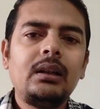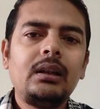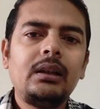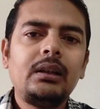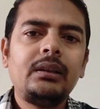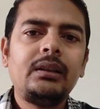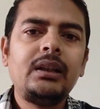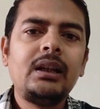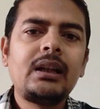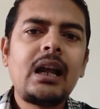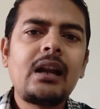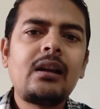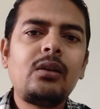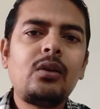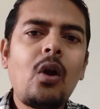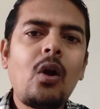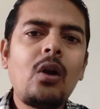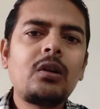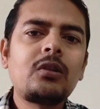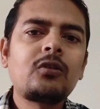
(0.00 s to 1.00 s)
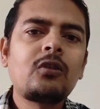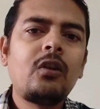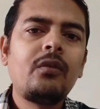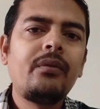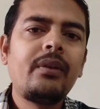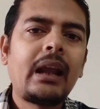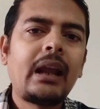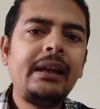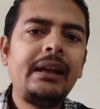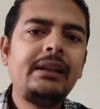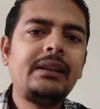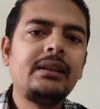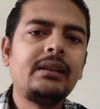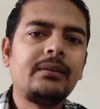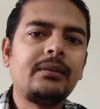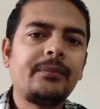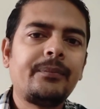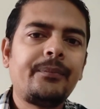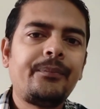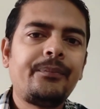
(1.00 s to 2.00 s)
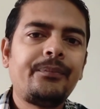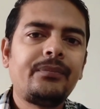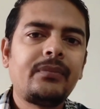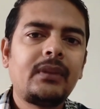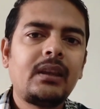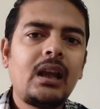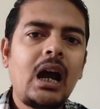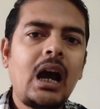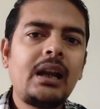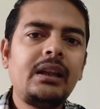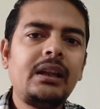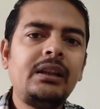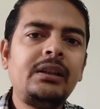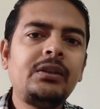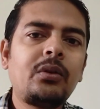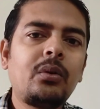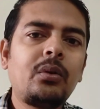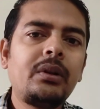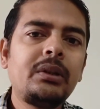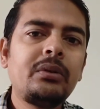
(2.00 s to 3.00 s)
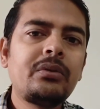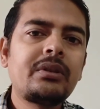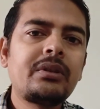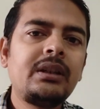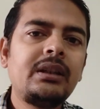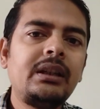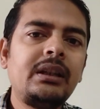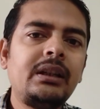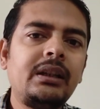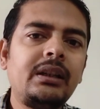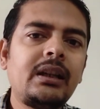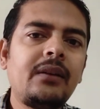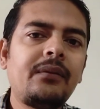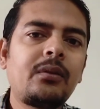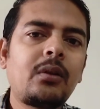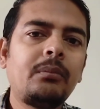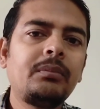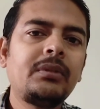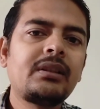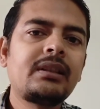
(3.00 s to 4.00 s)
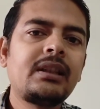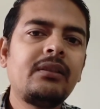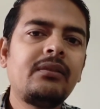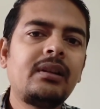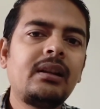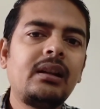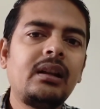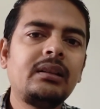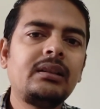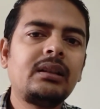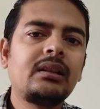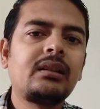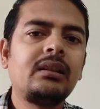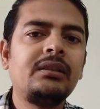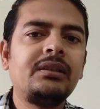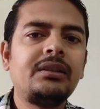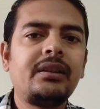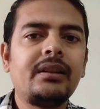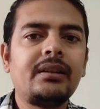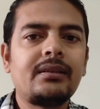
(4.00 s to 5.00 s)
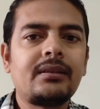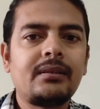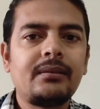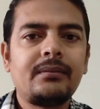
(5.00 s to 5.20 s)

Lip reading: there are lots of variety are introduced in India from the several other countries